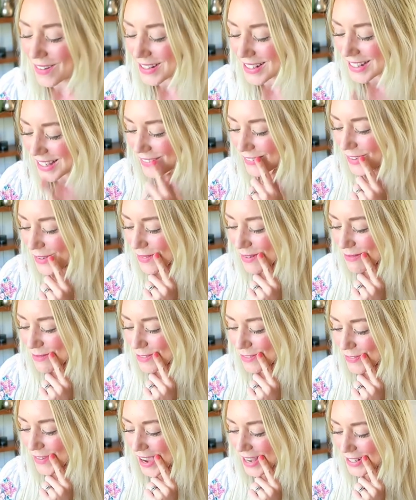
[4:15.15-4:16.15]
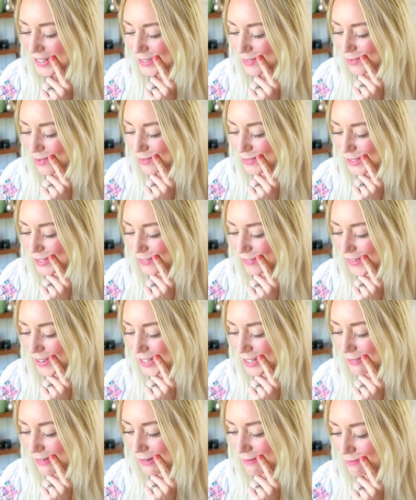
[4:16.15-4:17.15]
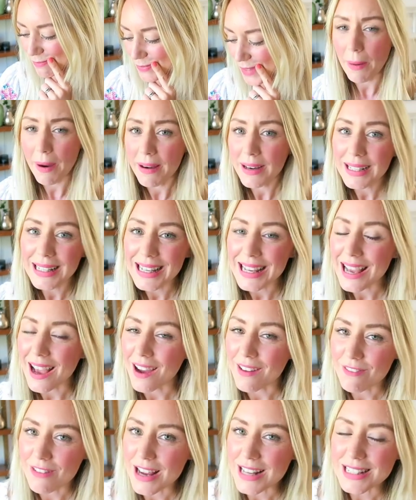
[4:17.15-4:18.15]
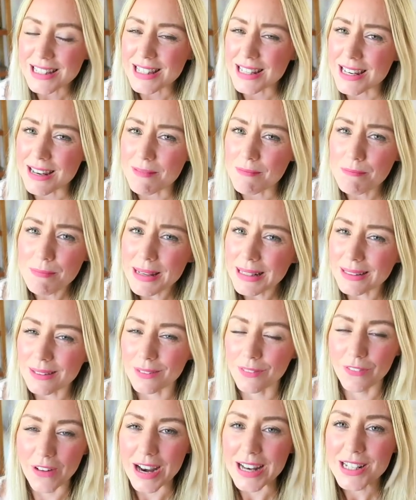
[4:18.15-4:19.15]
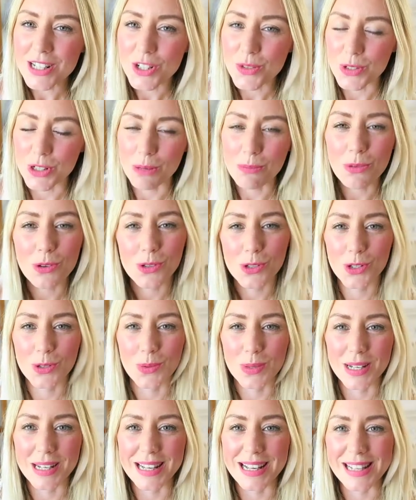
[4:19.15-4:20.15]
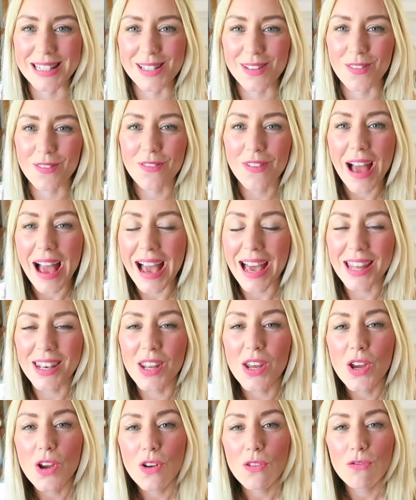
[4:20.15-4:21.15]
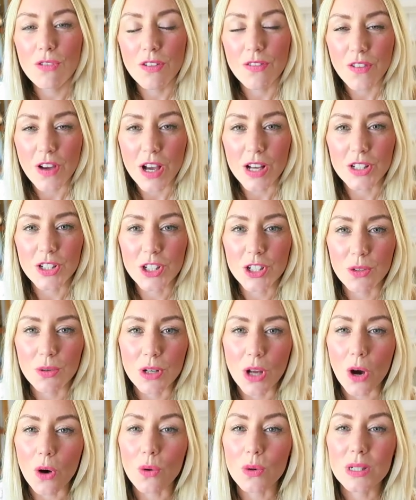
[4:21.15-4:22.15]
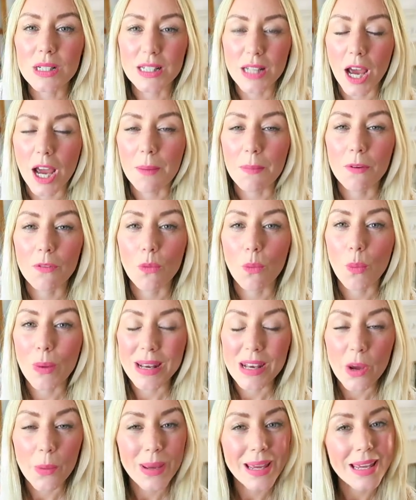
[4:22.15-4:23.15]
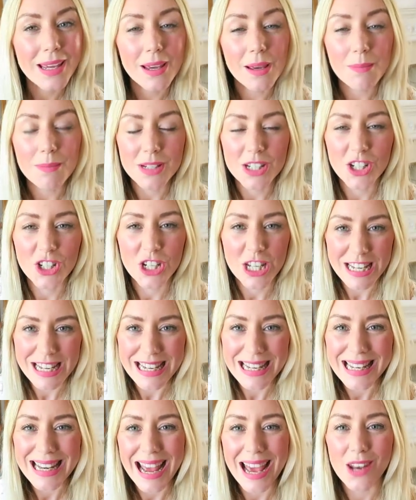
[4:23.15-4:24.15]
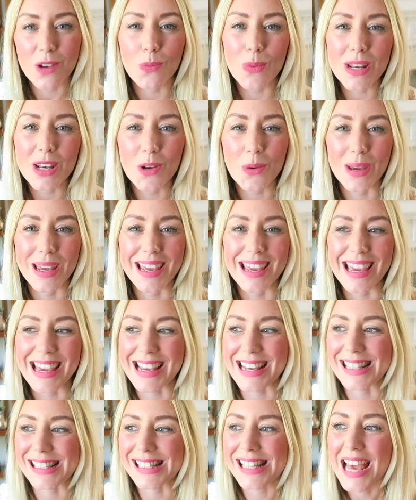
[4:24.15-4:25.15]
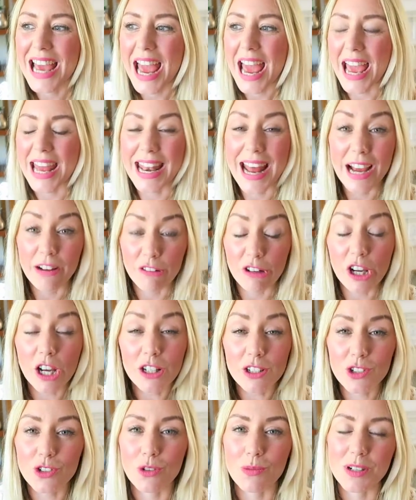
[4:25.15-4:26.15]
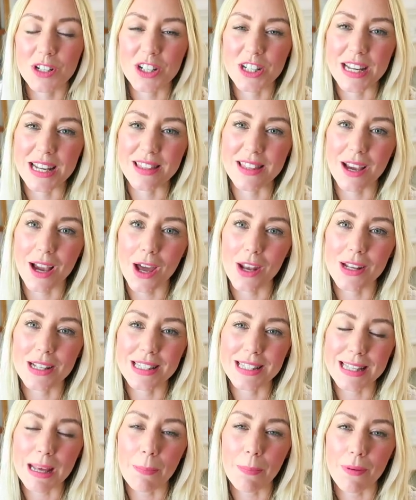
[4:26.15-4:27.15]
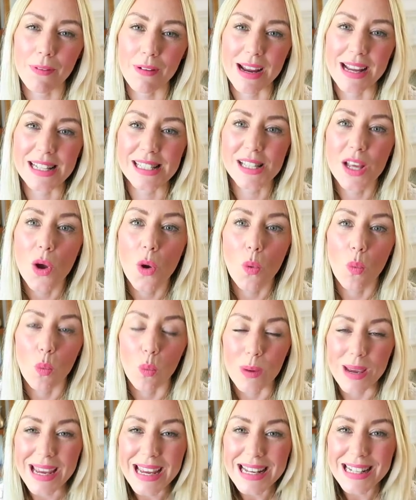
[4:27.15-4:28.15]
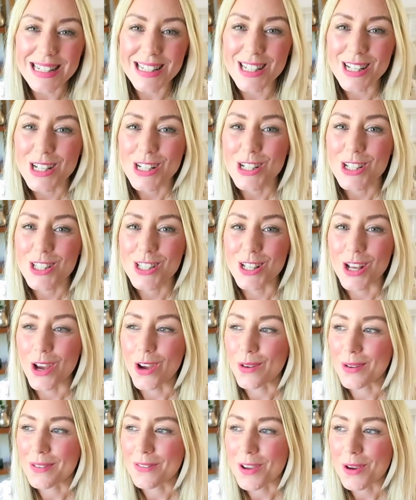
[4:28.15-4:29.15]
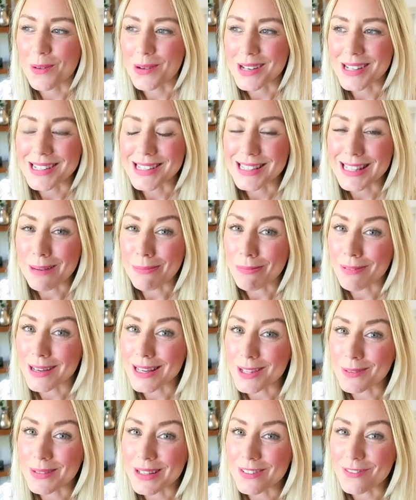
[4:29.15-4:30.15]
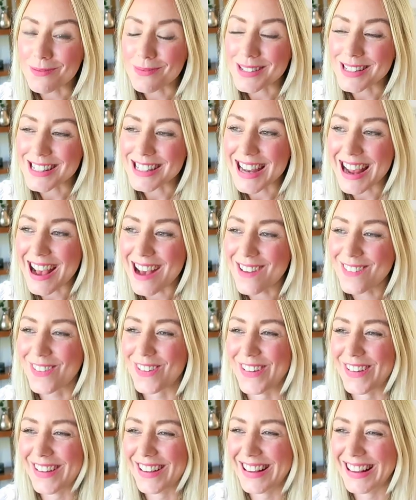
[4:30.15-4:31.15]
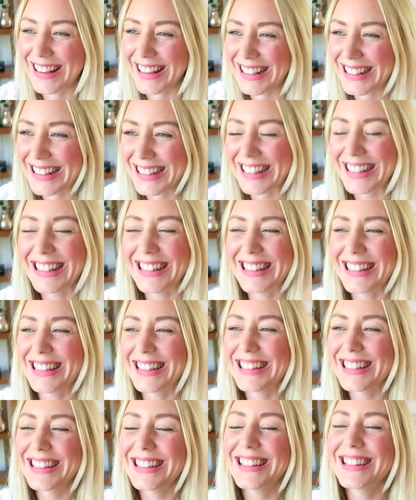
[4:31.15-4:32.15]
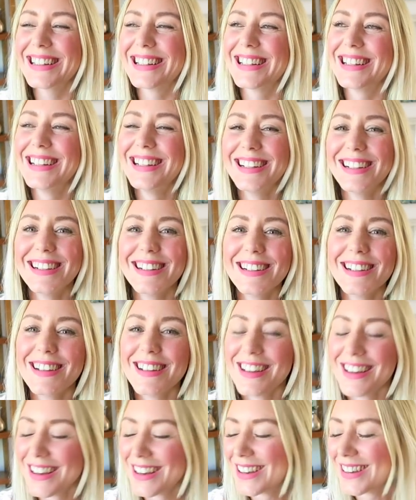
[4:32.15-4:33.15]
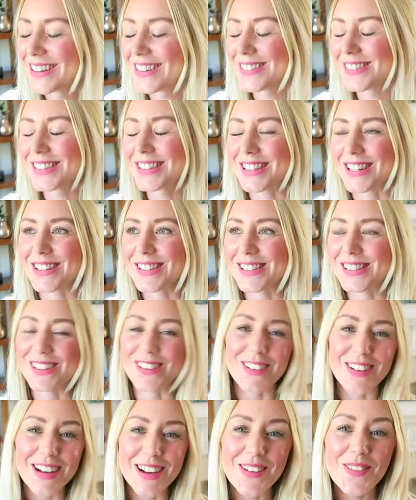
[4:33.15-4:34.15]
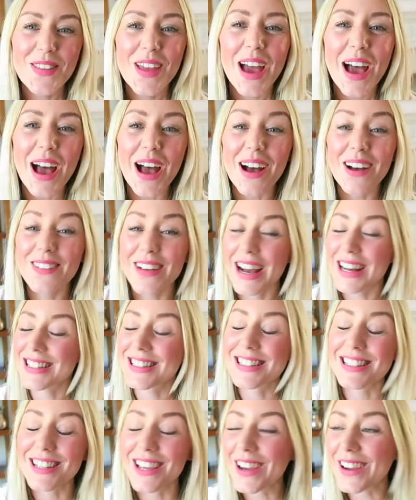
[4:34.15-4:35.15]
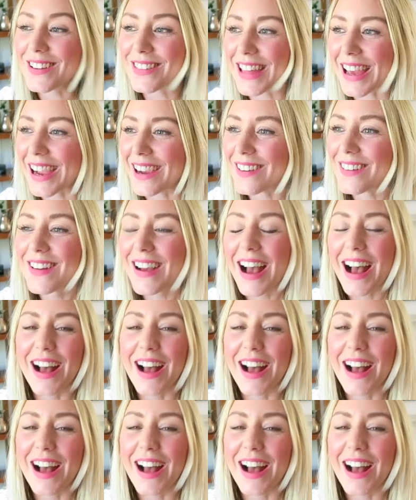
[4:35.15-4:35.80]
I'm gonna give you one more fact because what was the funny one? Apparently I read that in Middle French, which I'm not sure what it is, Van referred to an old type of winnowing machine, and winnowing is an agricultural machine that kind of separates wheat. So if you wanna separate the wheat from the chaff, so sorry, had to go there.